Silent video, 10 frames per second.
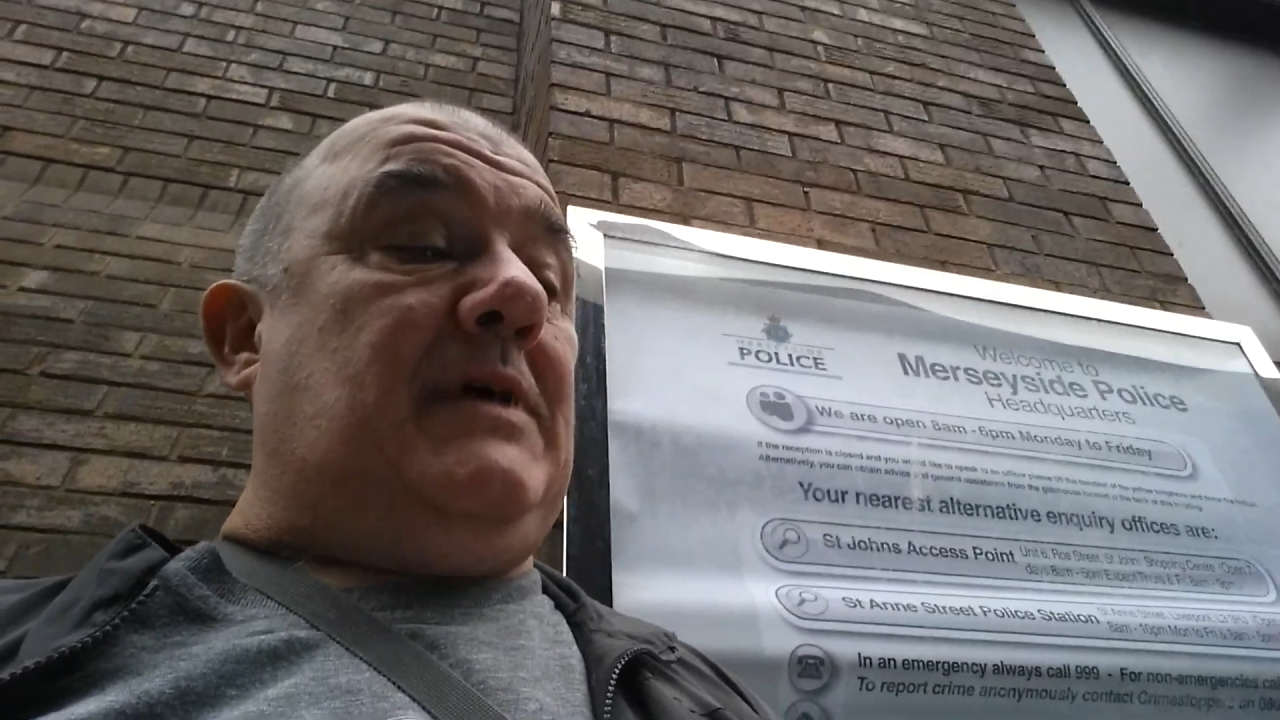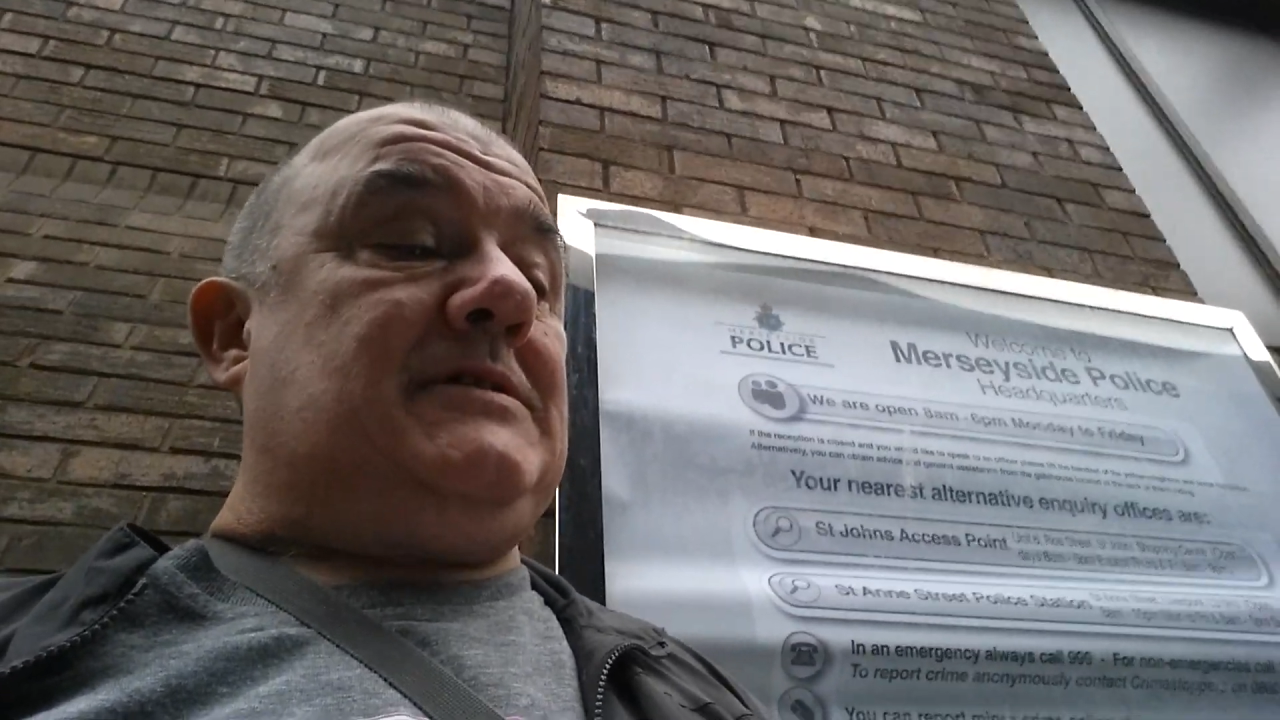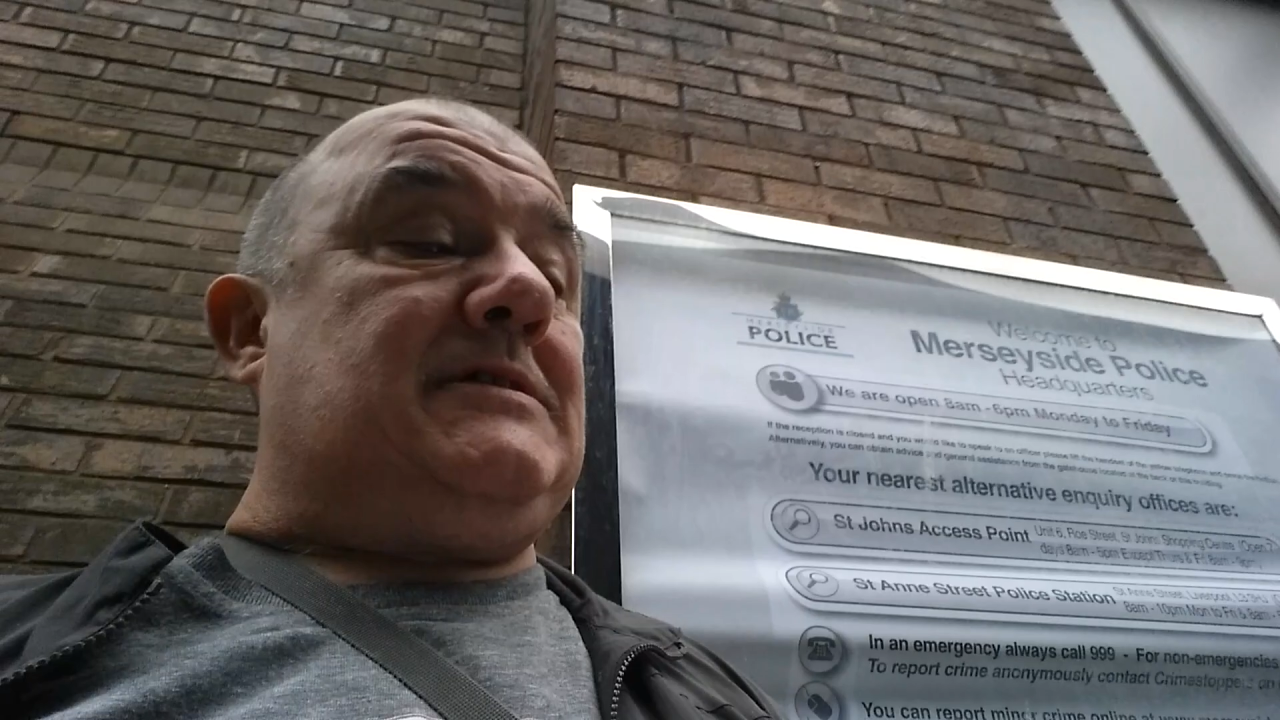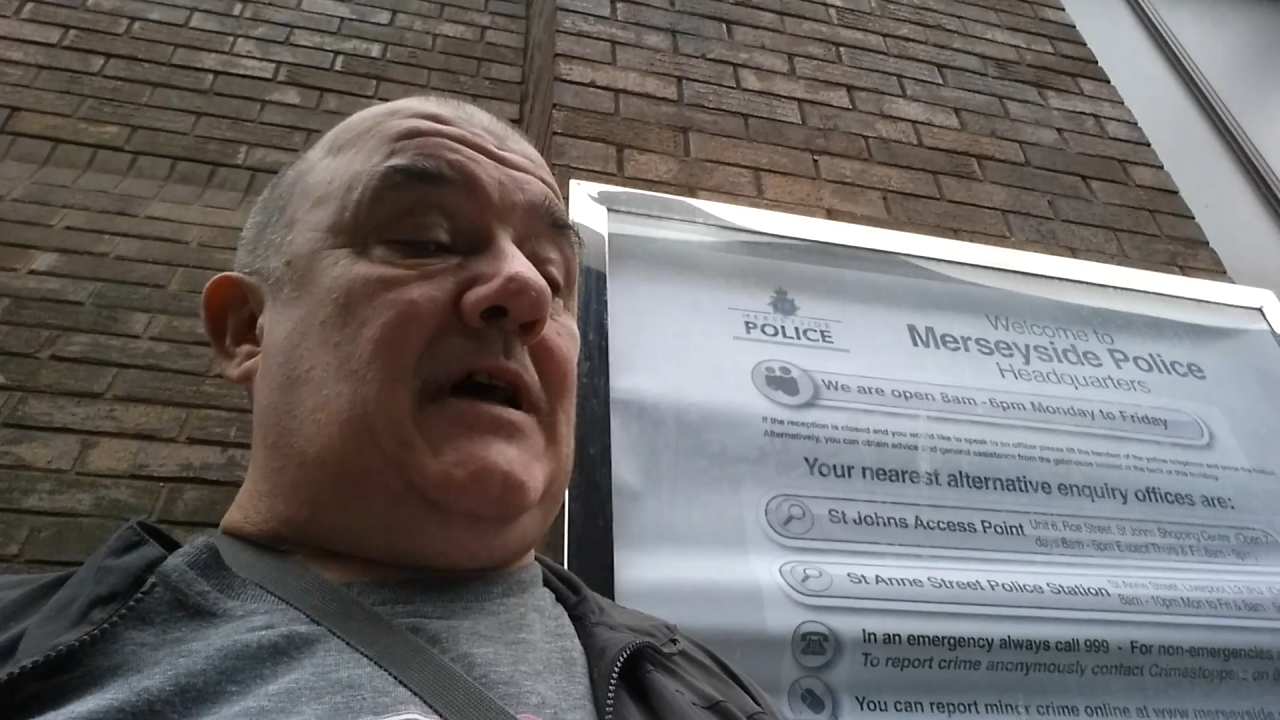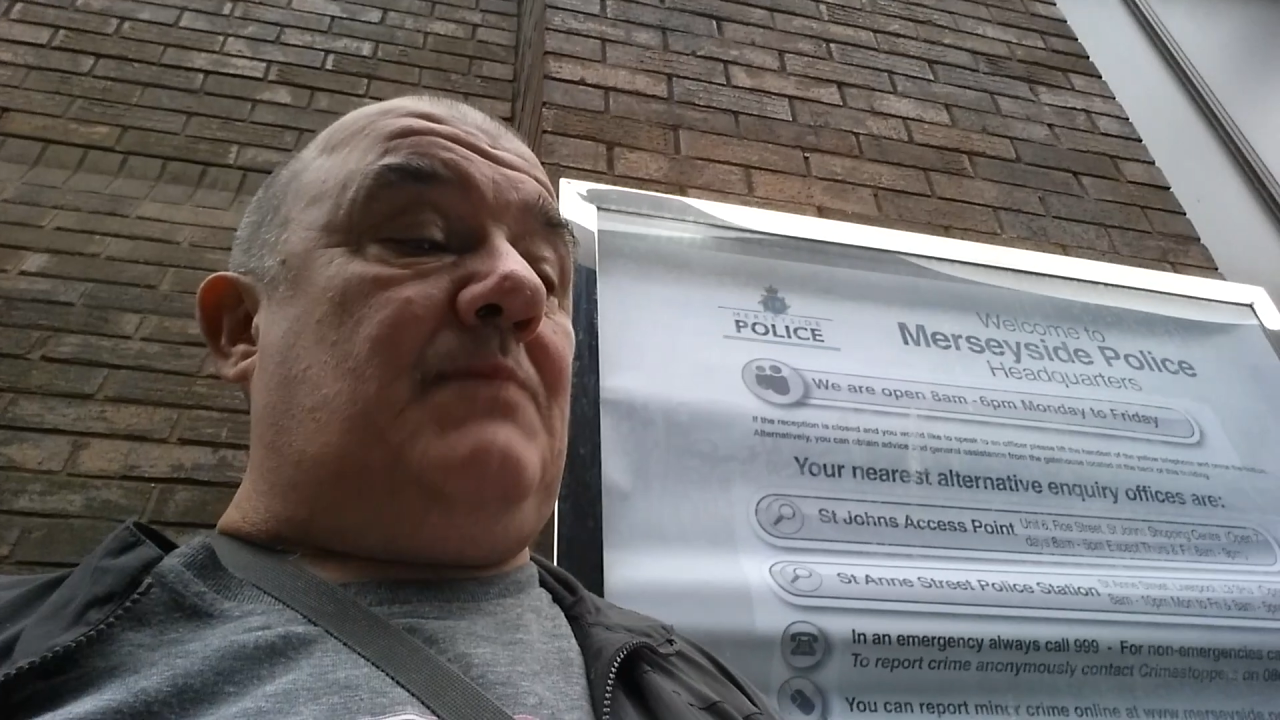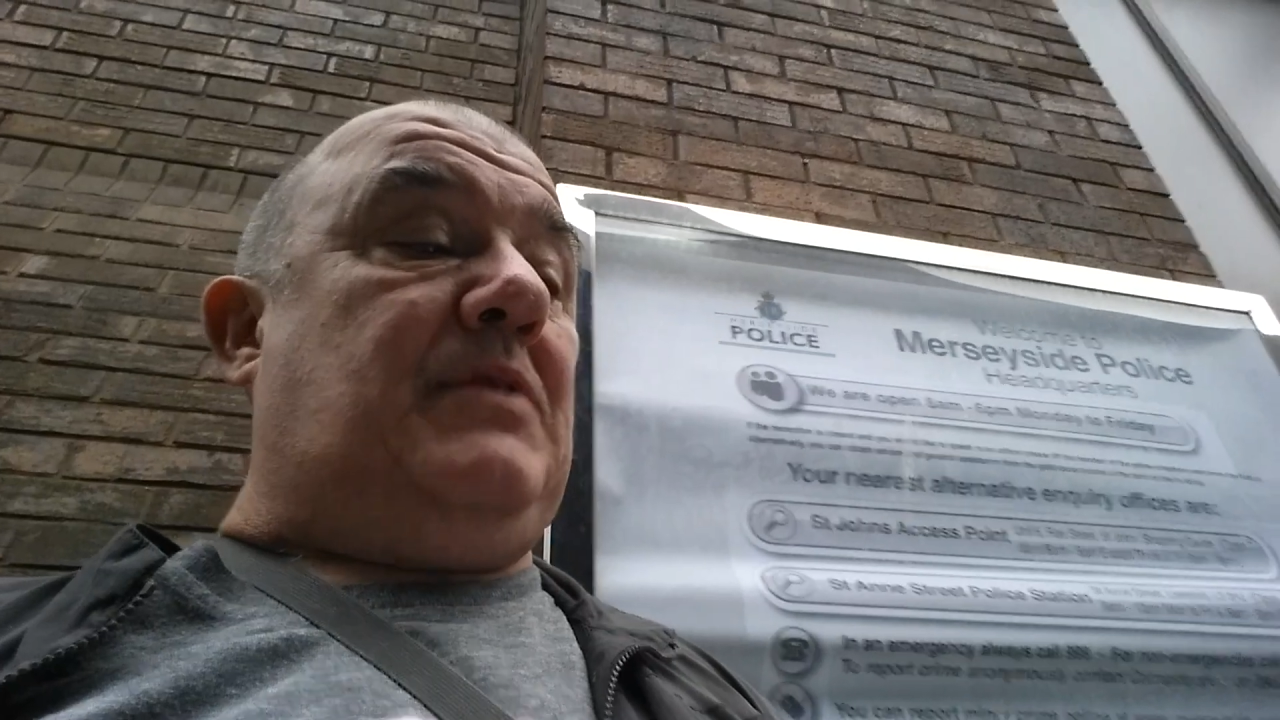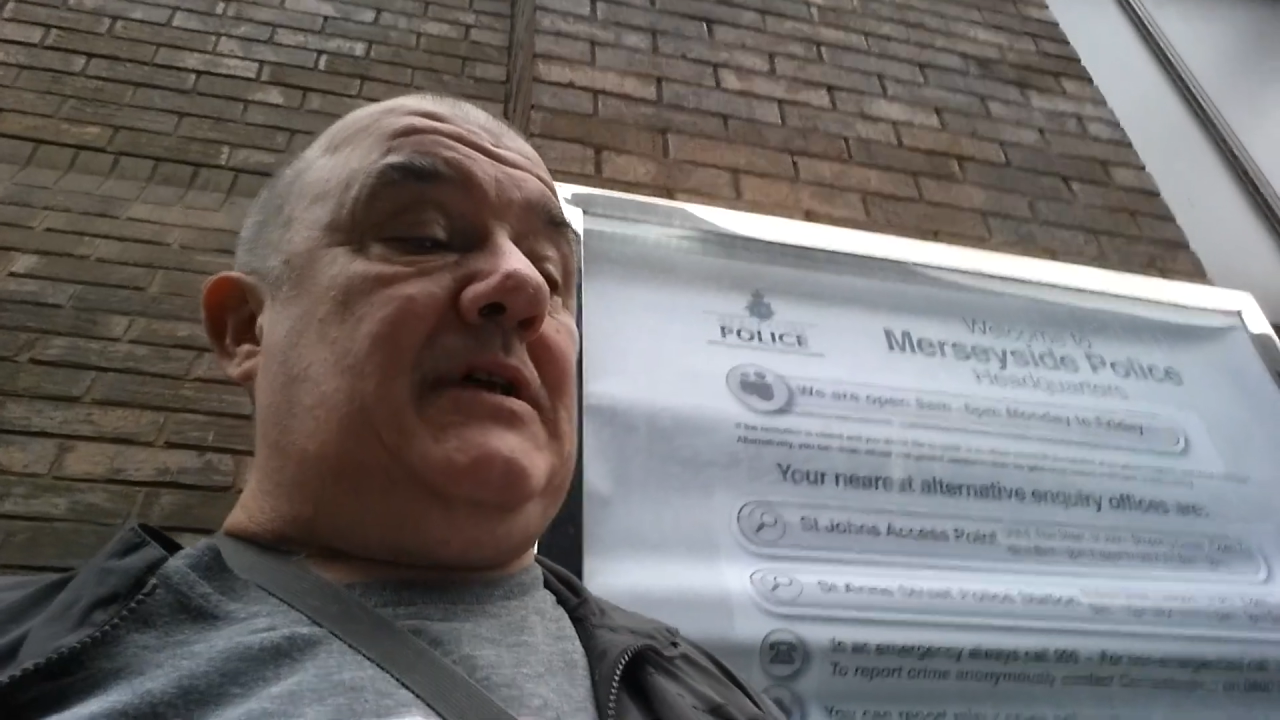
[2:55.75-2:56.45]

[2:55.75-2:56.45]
Merseyside